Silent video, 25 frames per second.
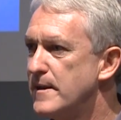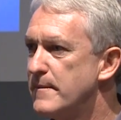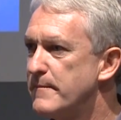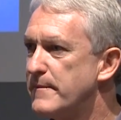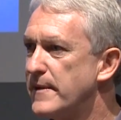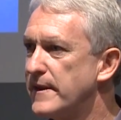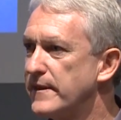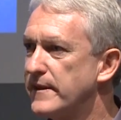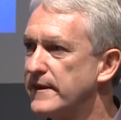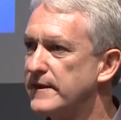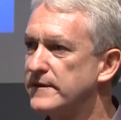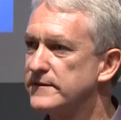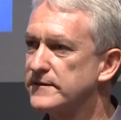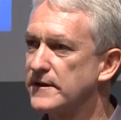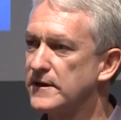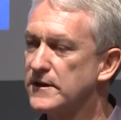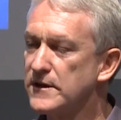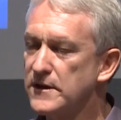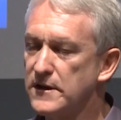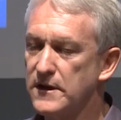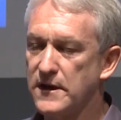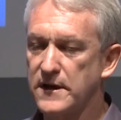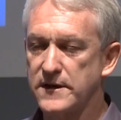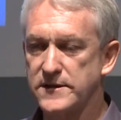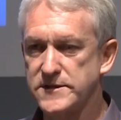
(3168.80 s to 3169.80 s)
But there's a
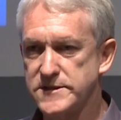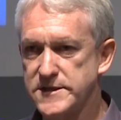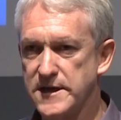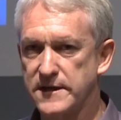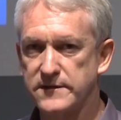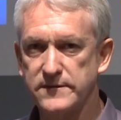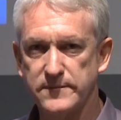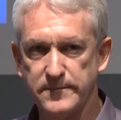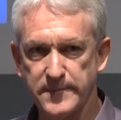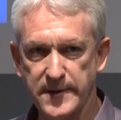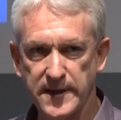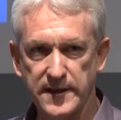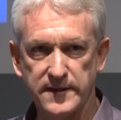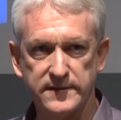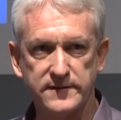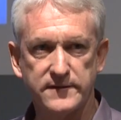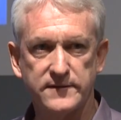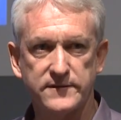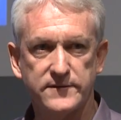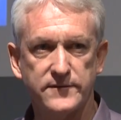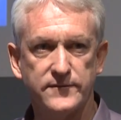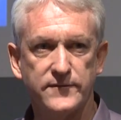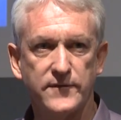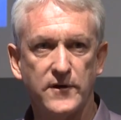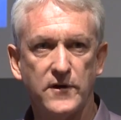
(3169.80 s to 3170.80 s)
lot of checks and
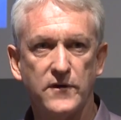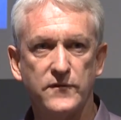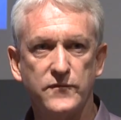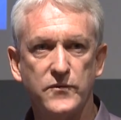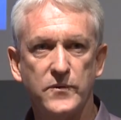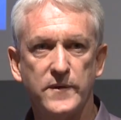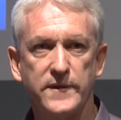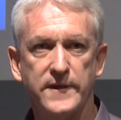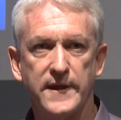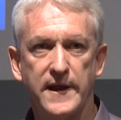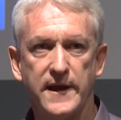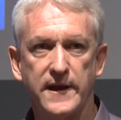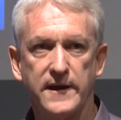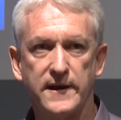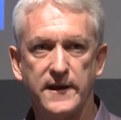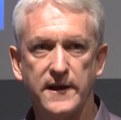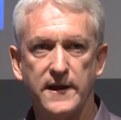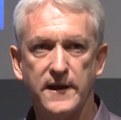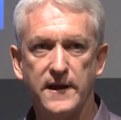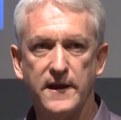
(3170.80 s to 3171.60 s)
balances involved with that.